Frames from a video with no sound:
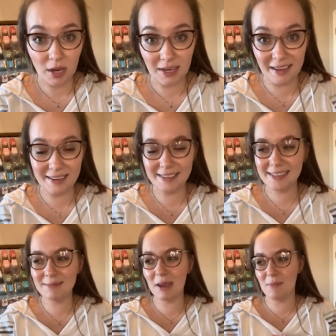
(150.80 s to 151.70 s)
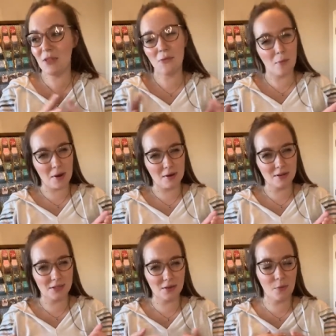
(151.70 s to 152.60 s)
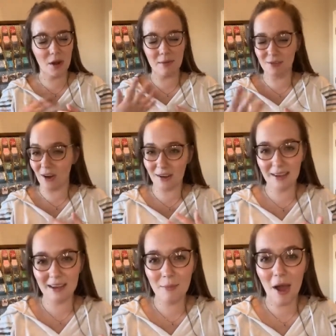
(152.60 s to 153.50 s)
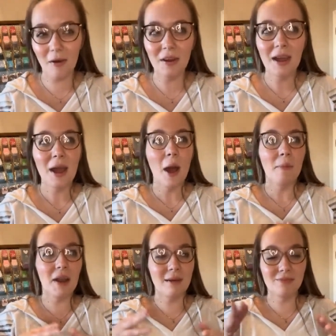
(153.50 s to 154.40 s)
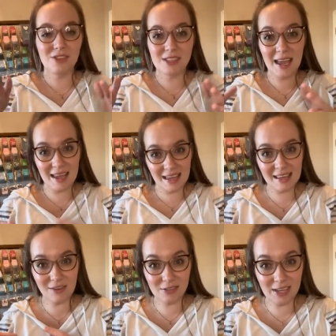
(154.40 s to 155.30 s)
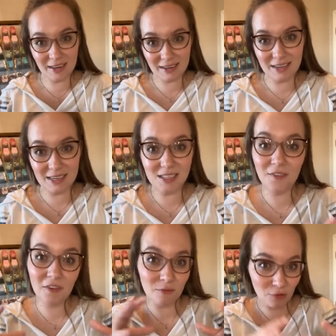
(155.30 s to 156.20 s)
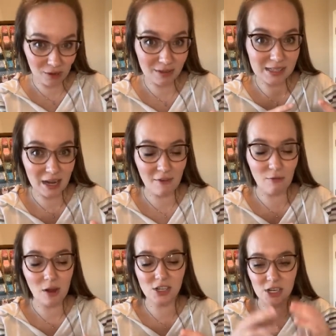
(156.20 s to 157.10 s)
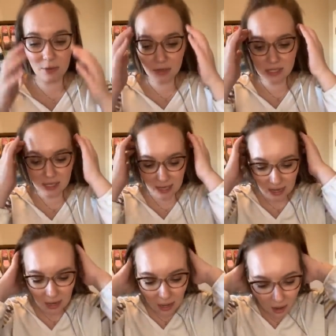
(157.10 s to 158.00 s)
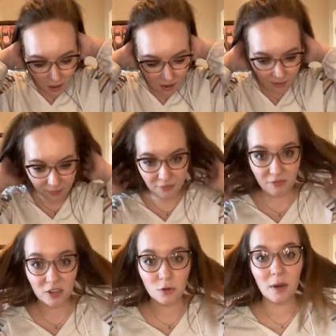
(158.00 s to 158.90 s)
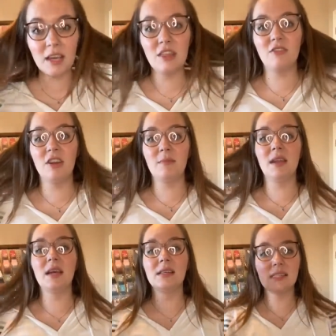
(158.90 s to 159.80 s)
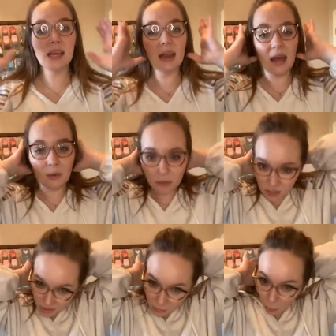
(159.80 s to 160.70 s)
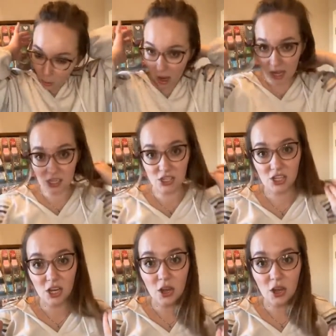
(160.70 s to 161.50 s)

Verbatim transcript: ideas, maybe the words or what I'm talking about, but I'm taking those ideas from reels that I've watched. I will sit um, for 20, 30 minutes and I will just watch